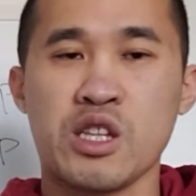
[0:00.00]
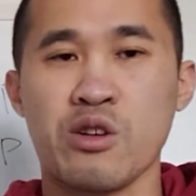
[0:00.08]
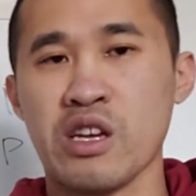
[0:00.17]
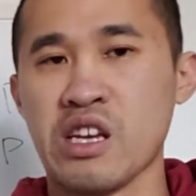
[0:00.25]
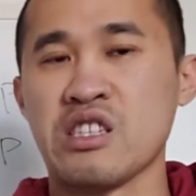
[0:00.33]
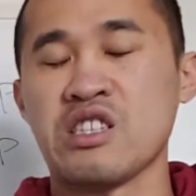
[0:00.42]
their
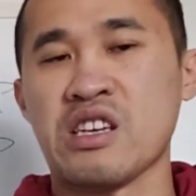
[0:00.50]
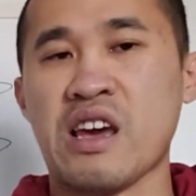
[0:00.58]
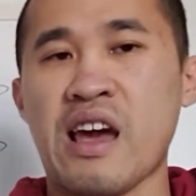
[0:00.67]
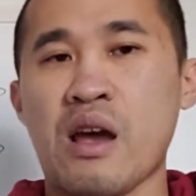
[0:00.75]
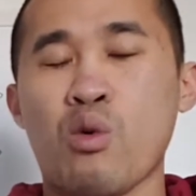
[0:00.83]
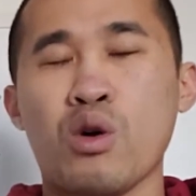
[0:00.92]

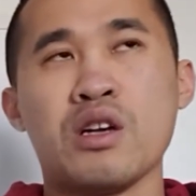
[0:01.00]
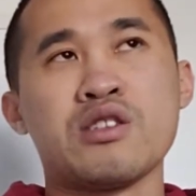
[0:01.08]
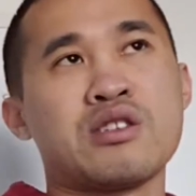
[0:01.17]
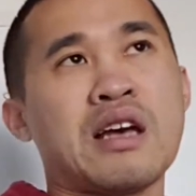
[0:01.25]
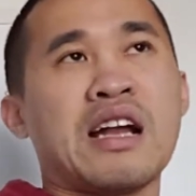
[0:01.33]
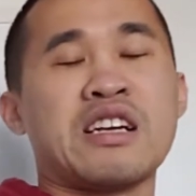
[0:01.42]
ETA
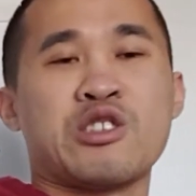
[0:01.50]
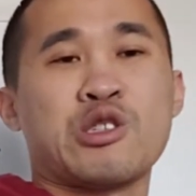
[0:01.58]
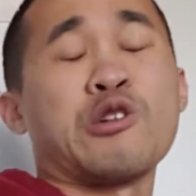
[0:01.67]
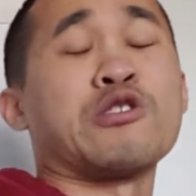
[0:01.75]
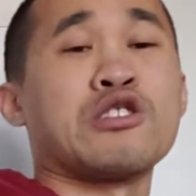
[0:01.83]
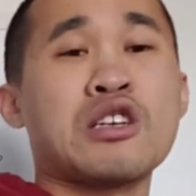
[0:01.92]
was at a
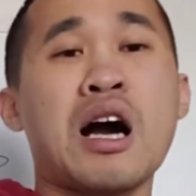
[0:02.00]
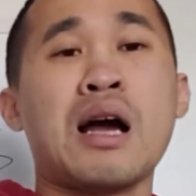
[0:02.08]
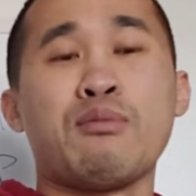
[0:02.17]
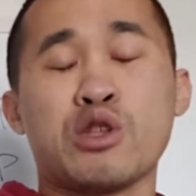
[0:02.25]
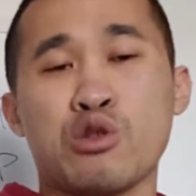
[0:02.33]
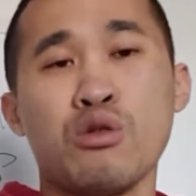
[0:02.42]
certain
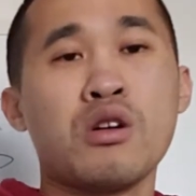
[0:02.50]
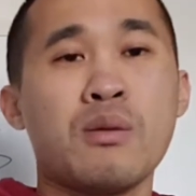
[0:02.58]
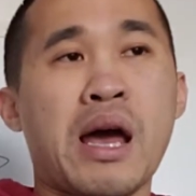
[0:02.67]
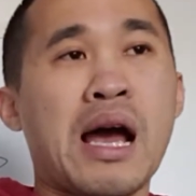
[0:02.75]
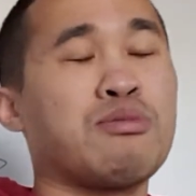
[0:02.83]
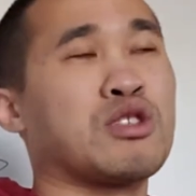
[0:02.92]
time with Google
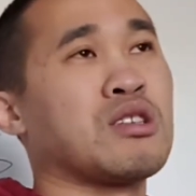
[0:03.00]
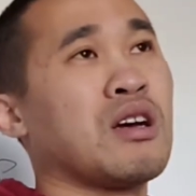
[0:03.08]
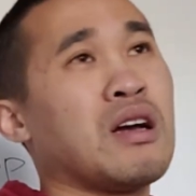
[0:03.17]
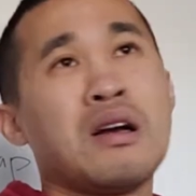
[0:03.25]
Maps,